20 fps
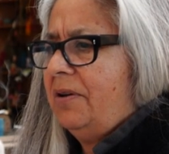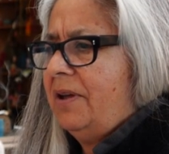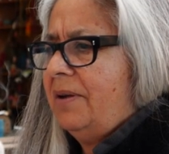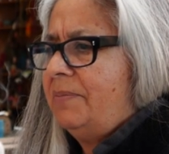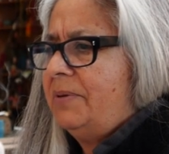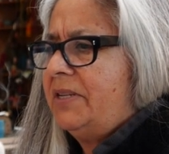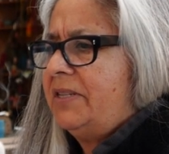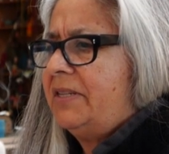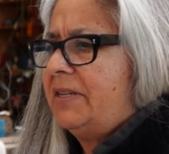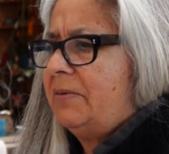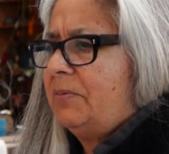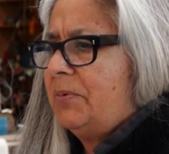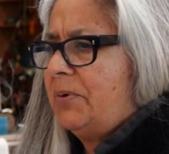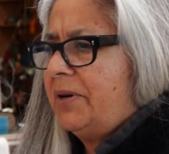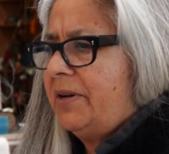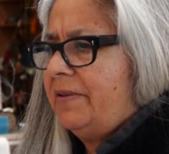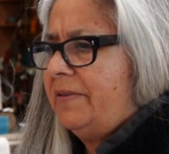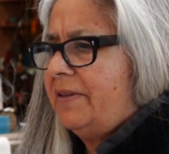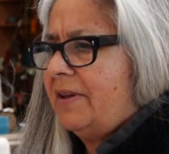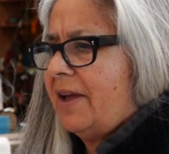I'm just
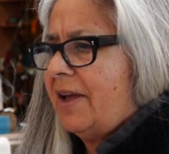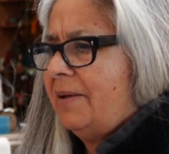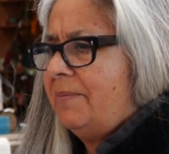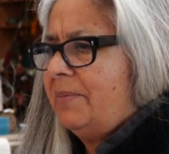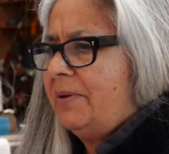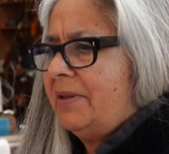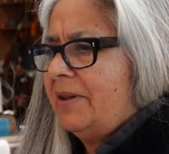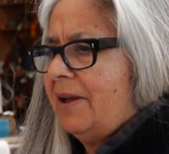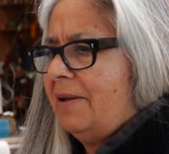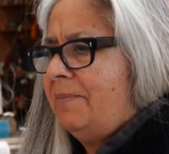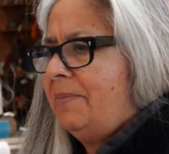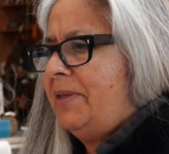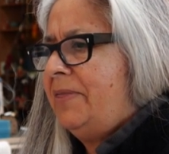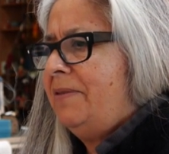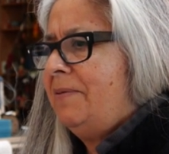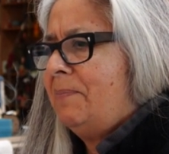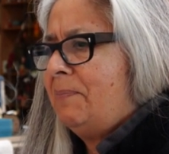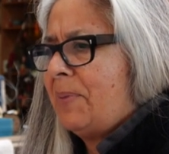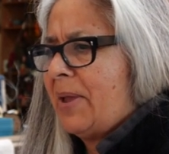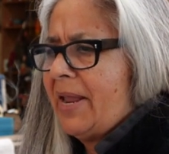one of the, I'm I'm in
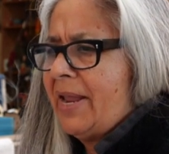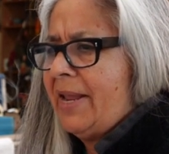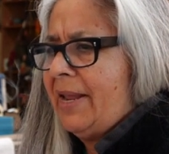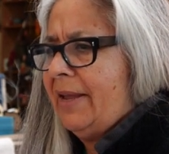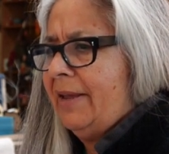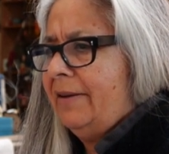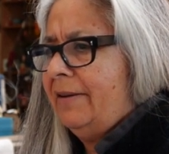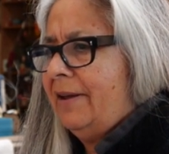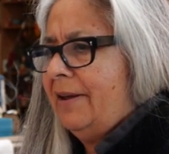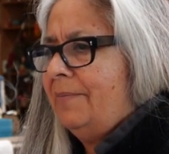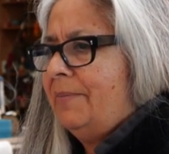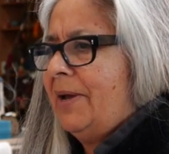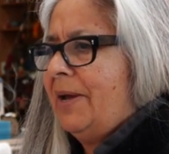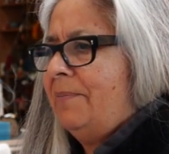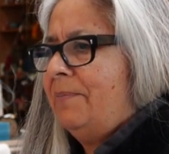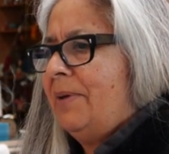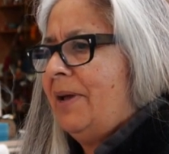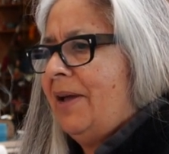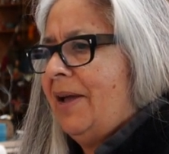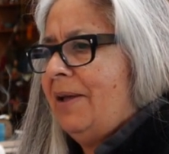the band. I'm,
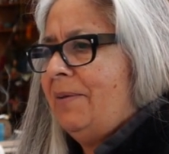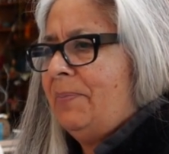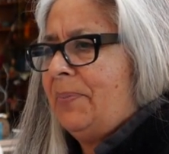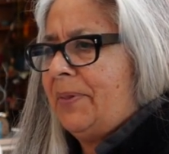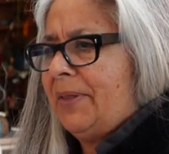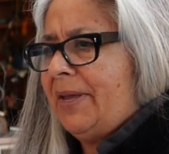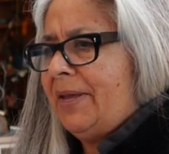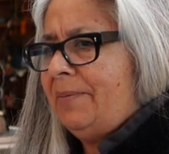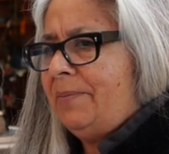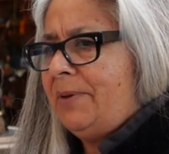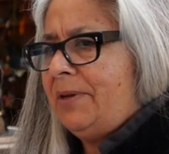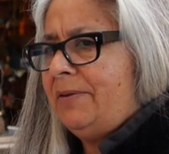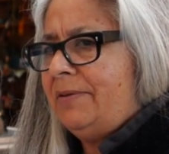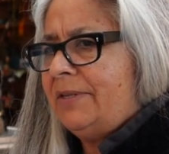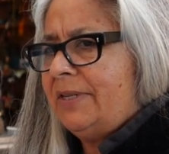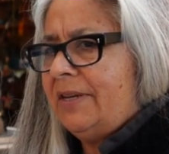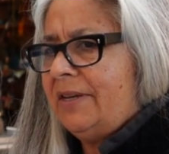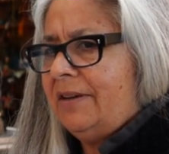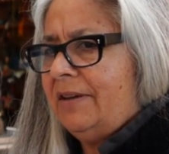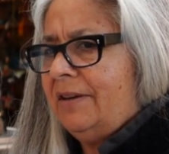I'm I play
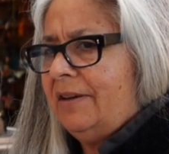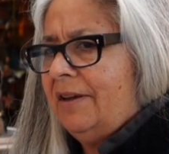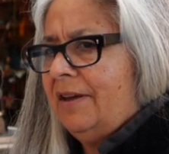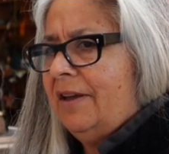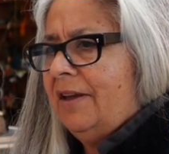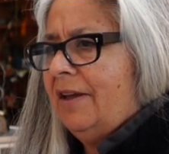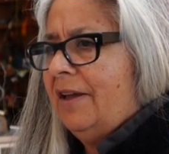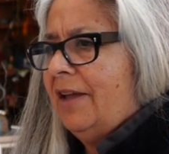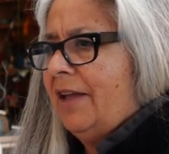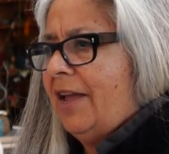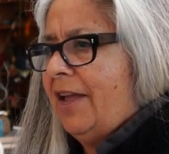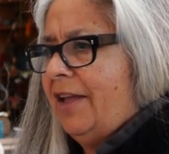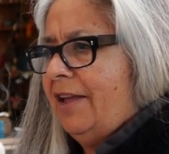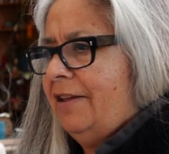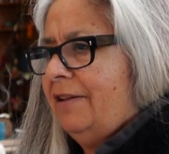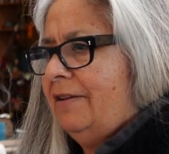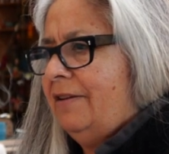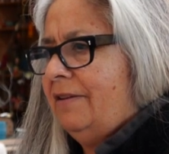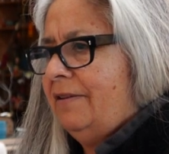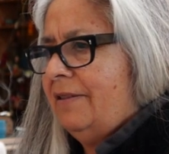music,
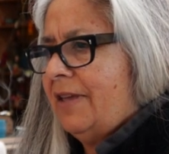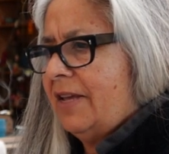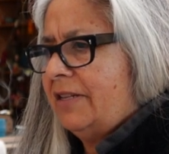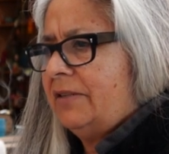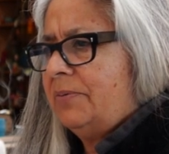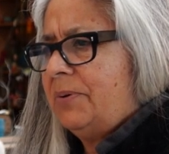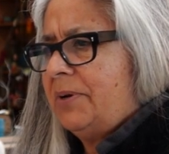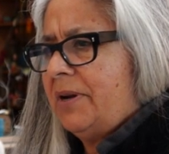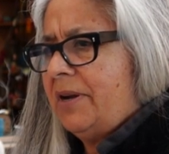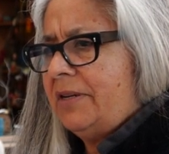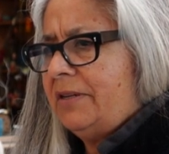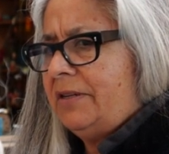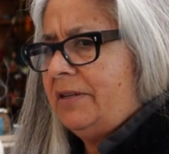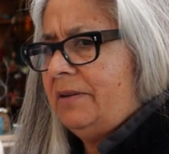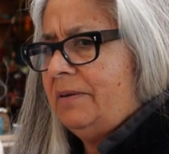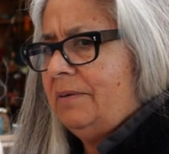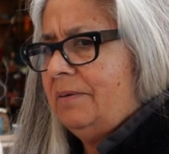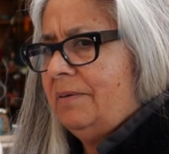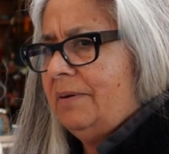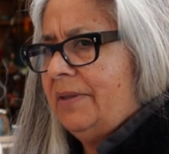and that's what I
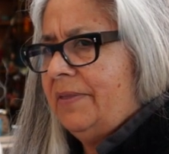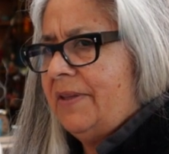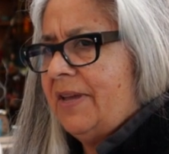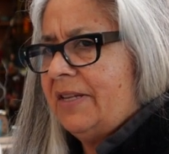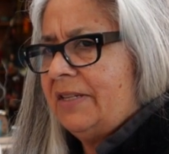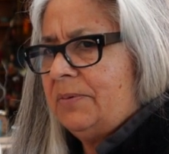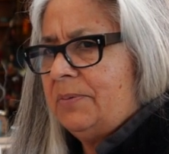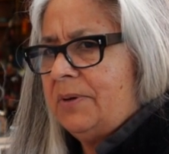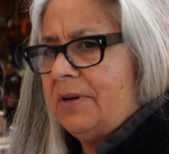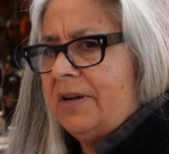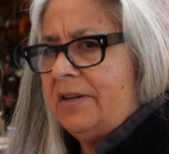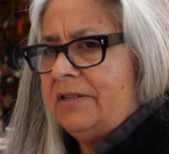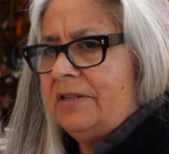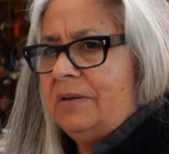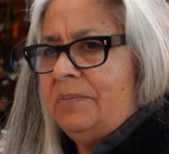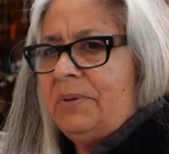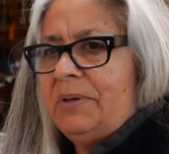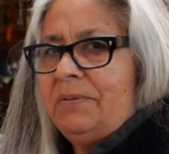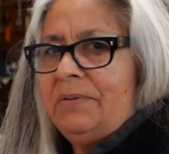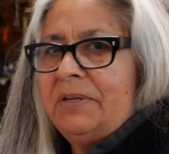do, and that's what I
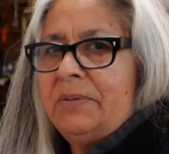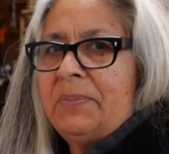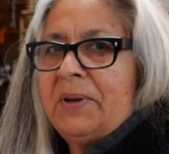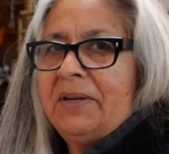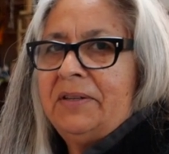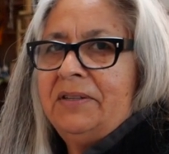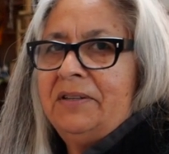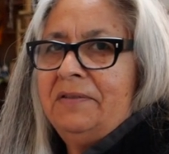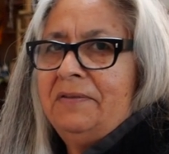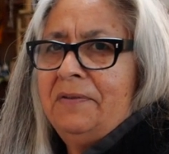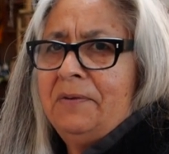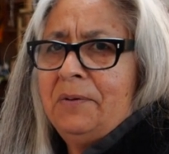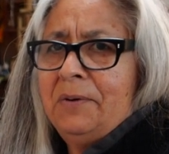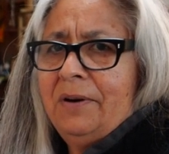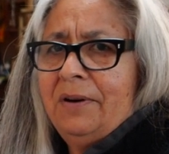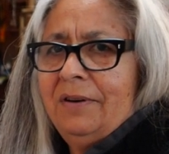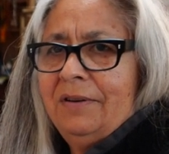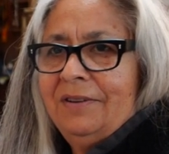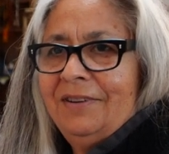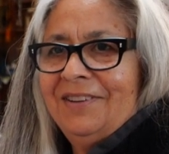should be respected
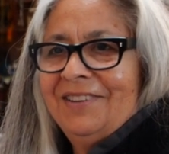for.